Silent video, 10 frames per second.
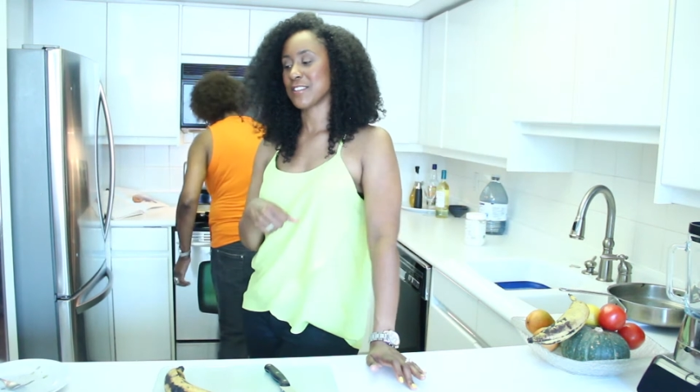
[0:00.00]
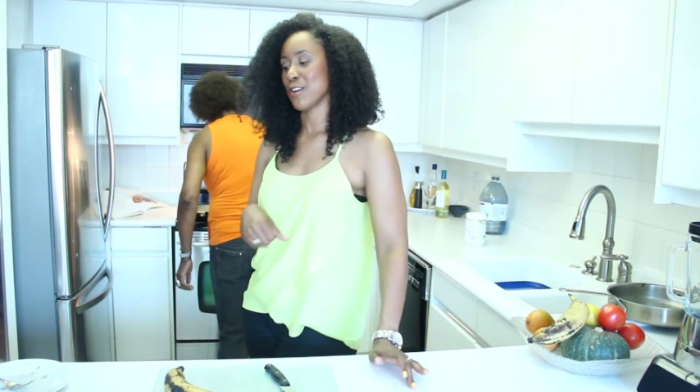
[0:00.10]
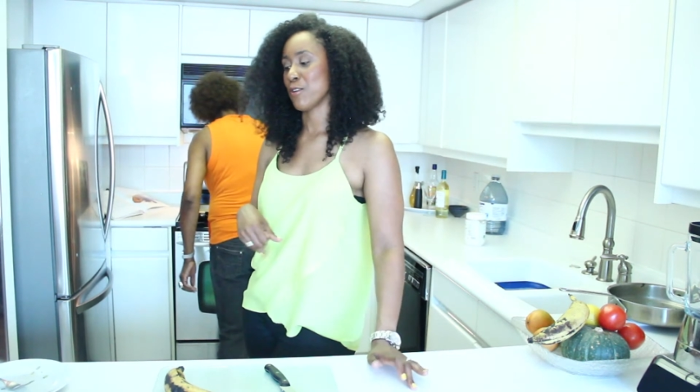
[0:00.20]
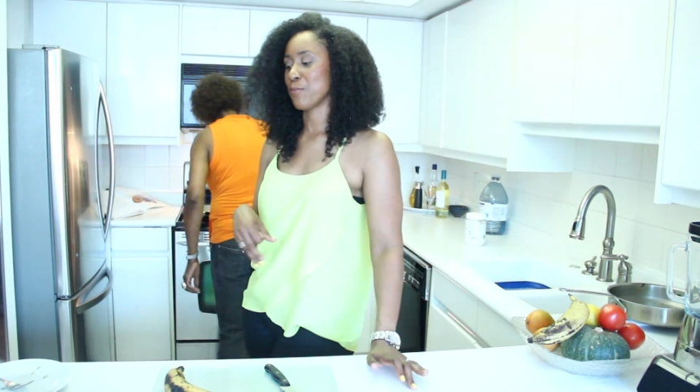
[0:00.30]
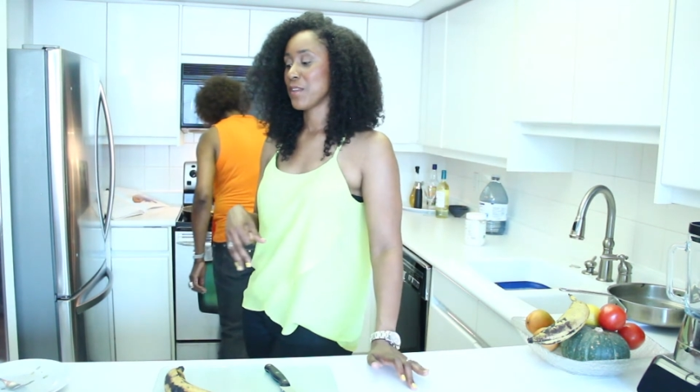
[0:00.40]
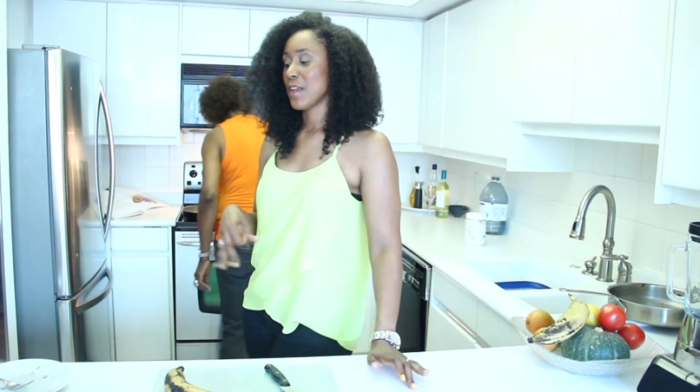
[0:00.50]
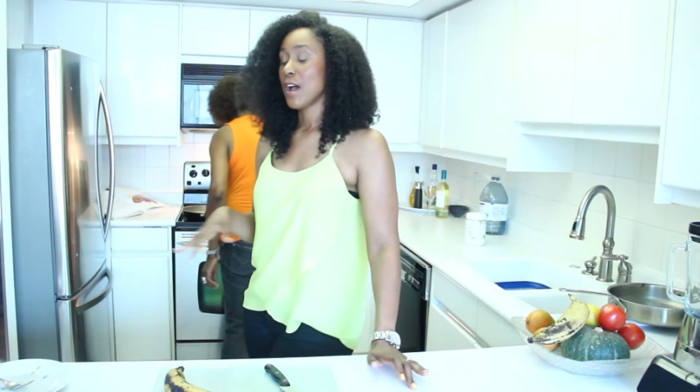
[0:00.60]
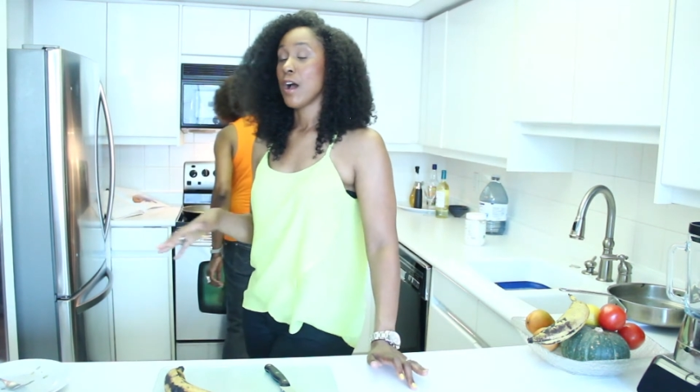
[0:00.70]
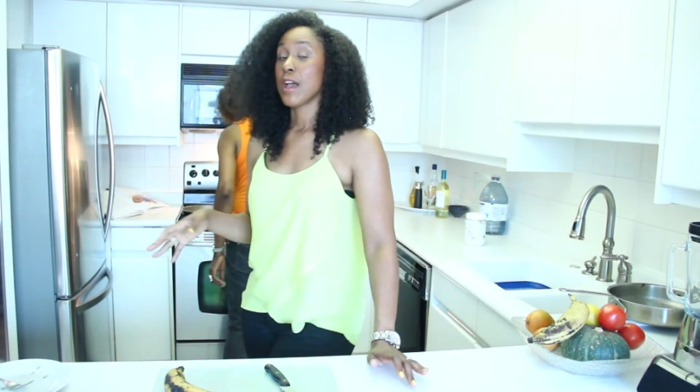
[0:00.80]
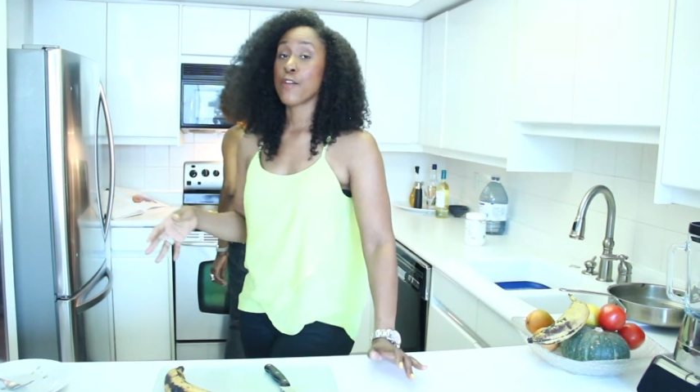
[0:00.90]
So
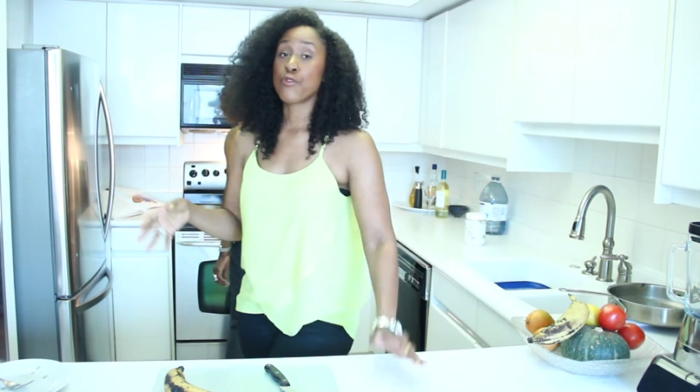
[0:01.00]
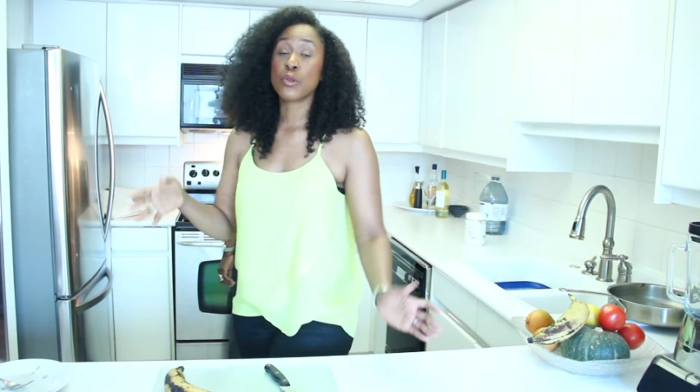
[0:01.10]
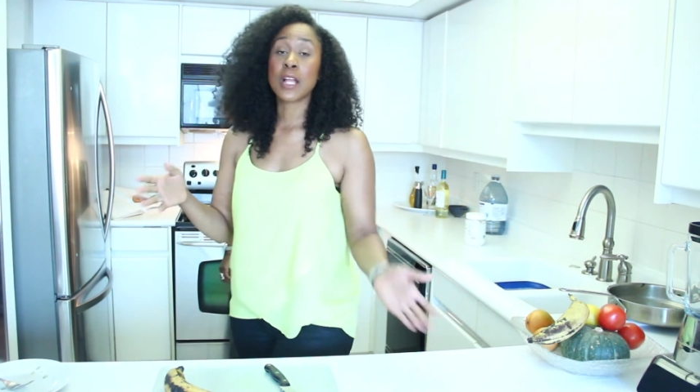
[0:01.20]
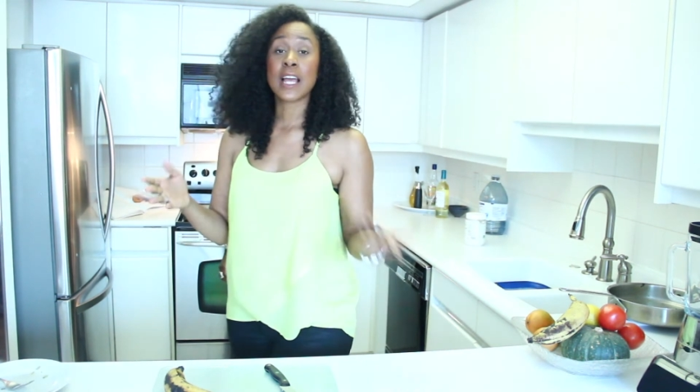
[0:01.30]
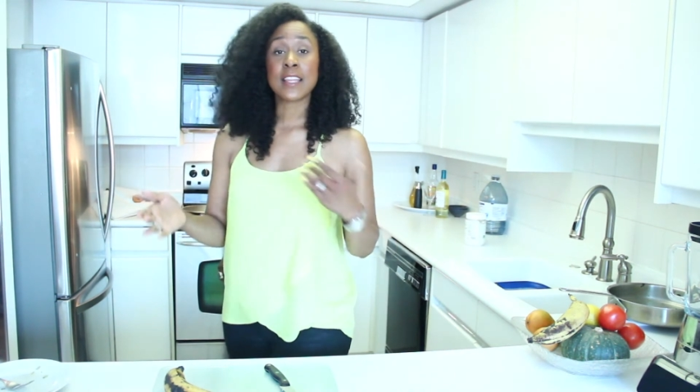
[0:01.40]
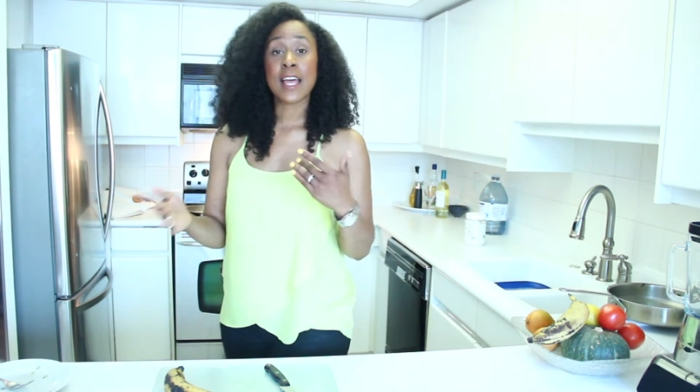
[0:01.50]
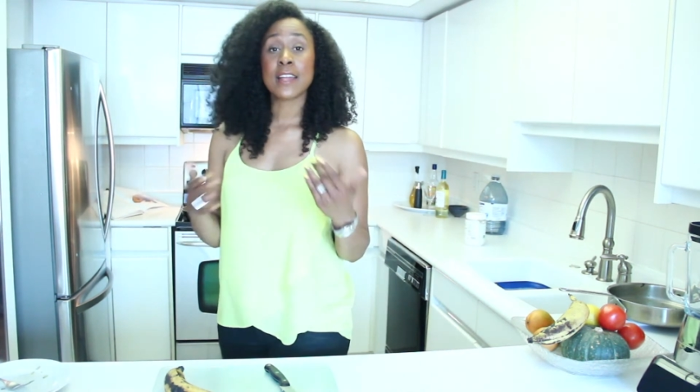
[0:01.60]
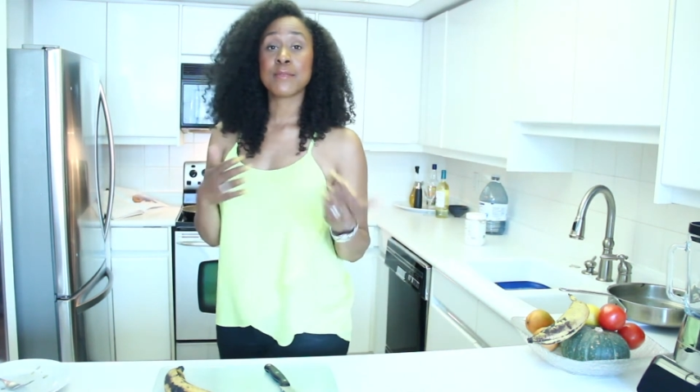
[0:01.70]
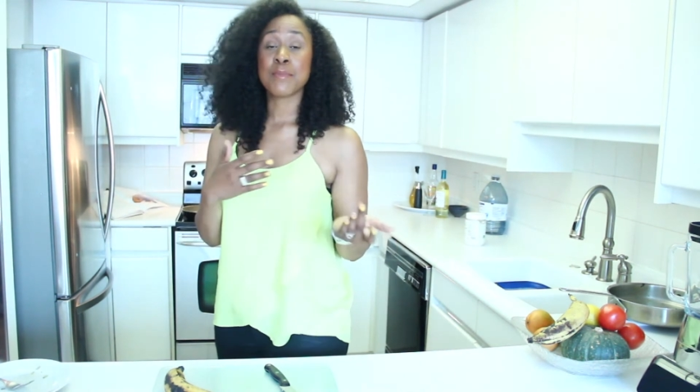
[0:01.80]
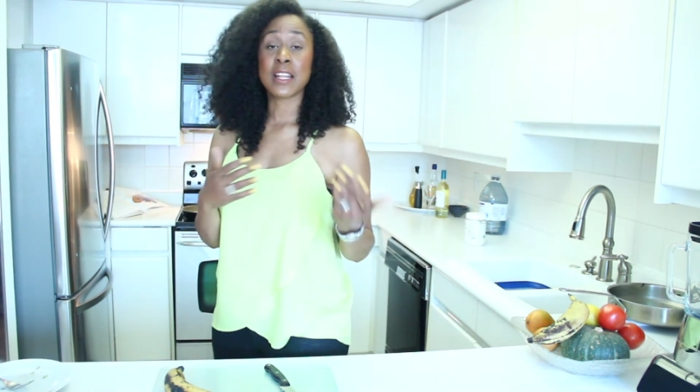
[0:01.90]
if you like
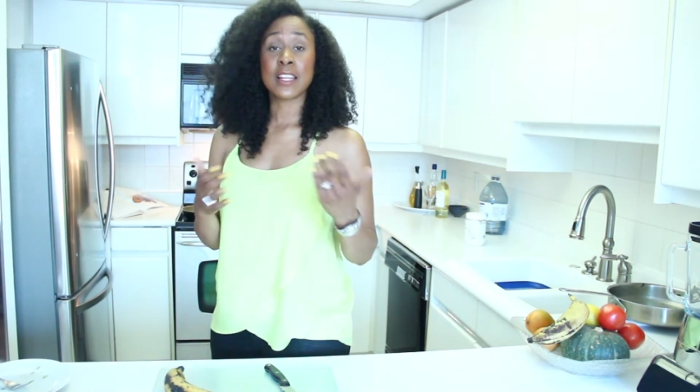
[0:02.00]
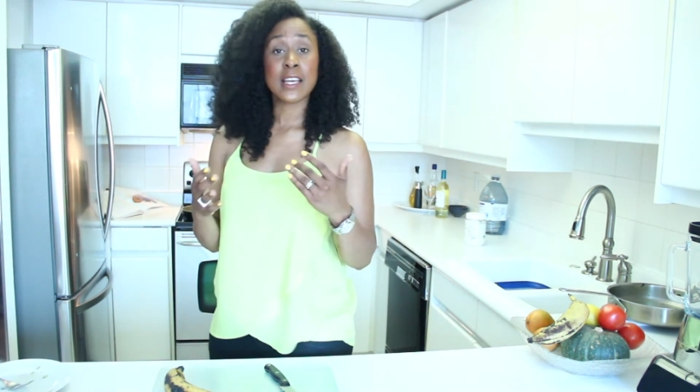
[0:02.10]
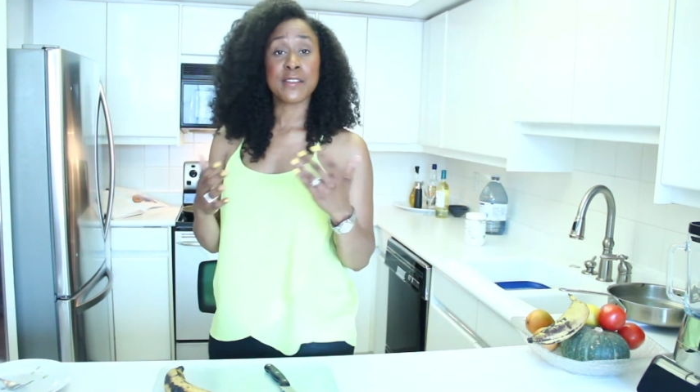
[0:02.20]
that medley